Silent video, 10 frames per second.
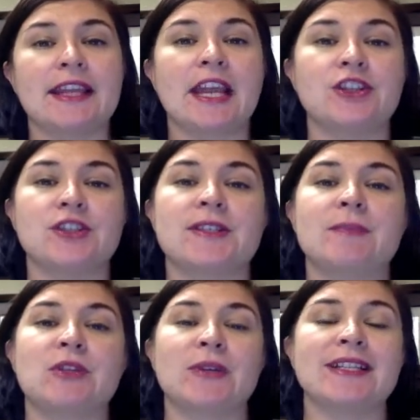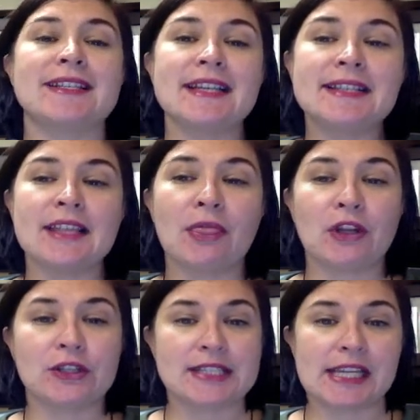ages between 6 and
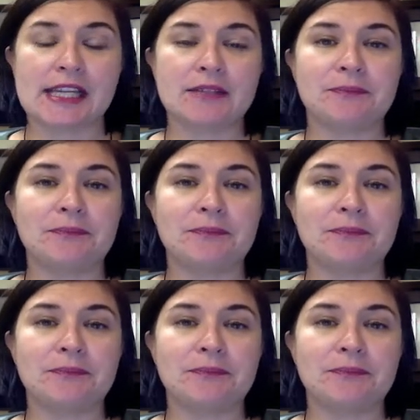13.